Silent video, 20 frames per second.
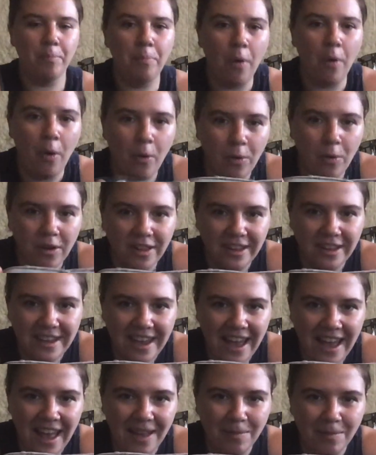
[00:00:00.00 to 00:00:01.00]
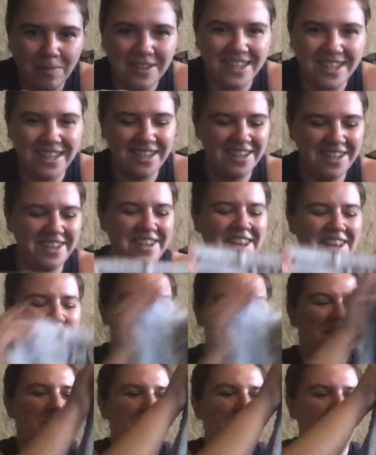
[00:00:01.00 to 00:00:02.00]
poorly hemmed,
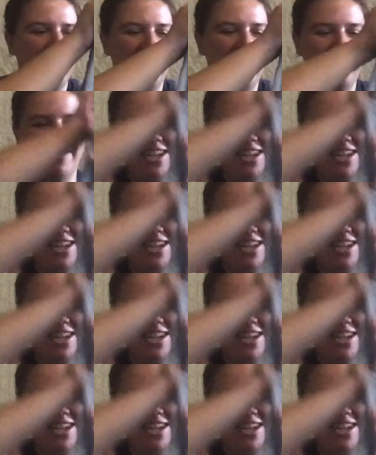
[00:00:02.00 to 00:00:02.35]
but I might